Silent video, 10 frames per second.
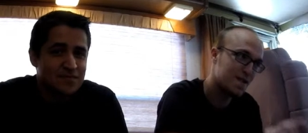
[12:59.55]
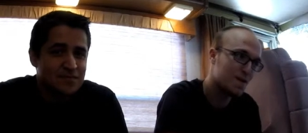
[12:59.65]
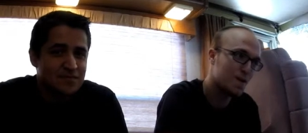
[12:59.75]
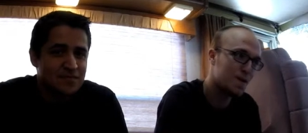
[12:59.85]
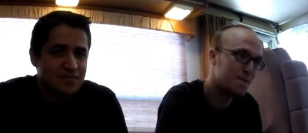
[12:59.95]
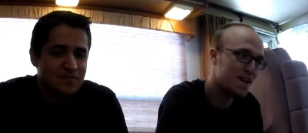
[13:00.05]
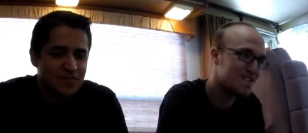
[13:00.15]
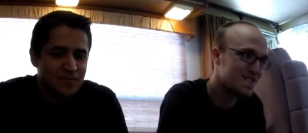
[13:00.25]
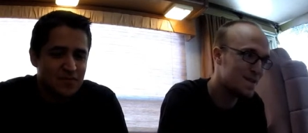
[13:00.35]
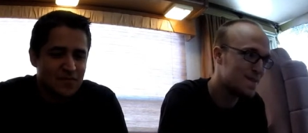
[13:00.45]
Speaker 1: to the core price
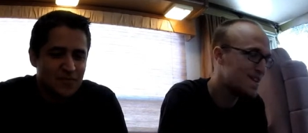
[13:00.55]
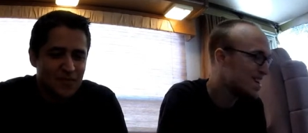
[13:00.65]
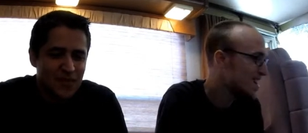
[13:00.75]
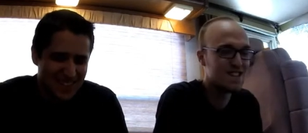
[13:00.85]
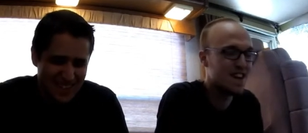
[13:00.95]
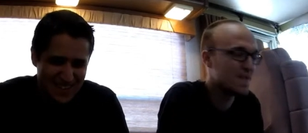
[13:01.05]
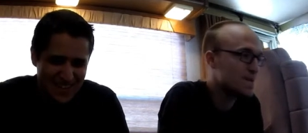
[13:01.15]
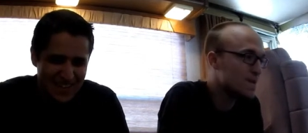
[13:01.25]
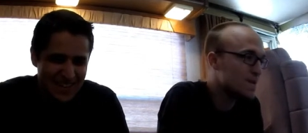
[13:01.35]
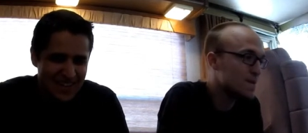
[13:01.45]
number. Yeah,
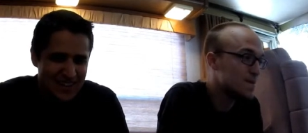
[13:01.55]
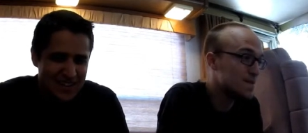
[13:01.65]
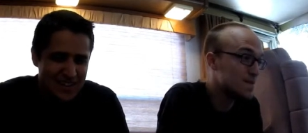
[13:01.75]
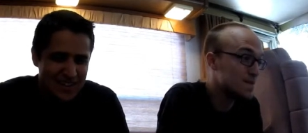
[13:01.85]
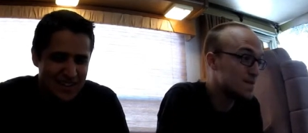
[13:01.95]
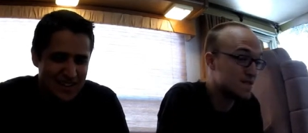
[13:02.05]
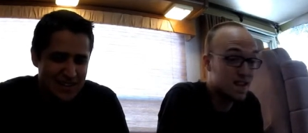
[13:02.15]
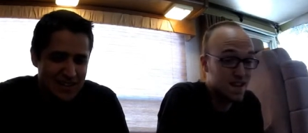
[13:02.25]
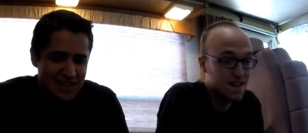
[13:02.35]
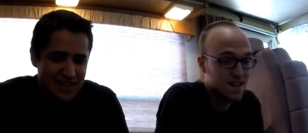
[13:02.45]
forty-four million views.
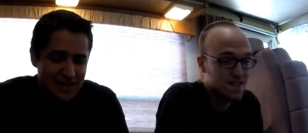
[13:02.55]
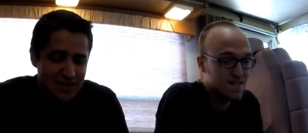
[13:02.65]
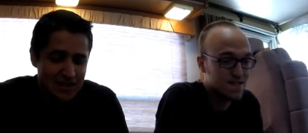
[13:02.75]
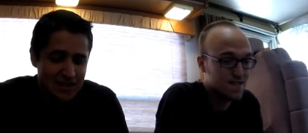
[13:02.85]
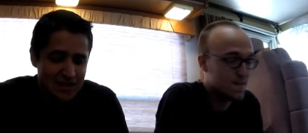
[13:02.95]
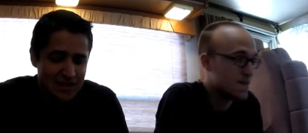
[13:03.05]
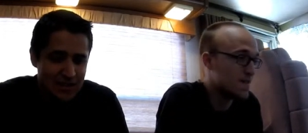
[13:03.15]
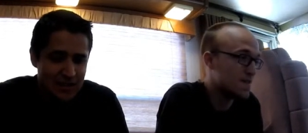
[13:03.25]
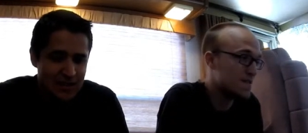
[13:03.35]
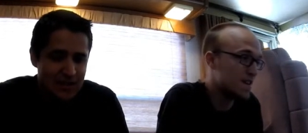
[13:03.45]
I'm not
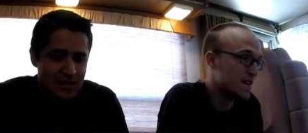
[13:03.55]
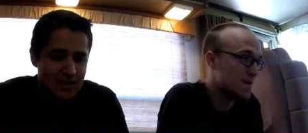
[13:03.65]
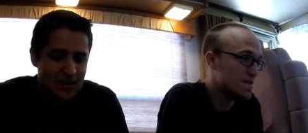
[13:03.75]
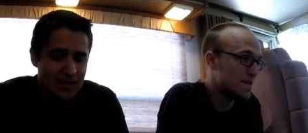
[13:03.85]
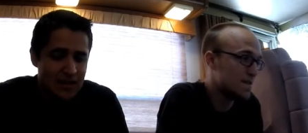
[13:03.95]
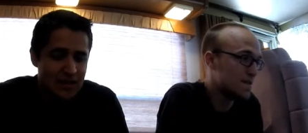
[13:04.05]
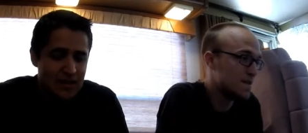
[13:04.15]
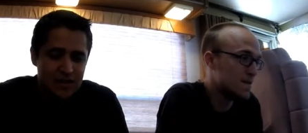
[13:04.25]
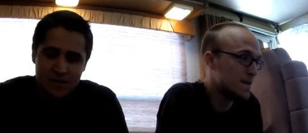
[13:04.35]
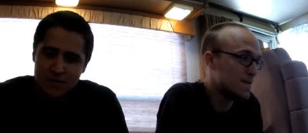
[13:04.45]
even gonna tell you how much that video
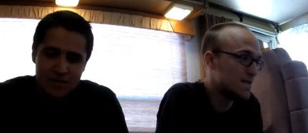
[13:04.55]
made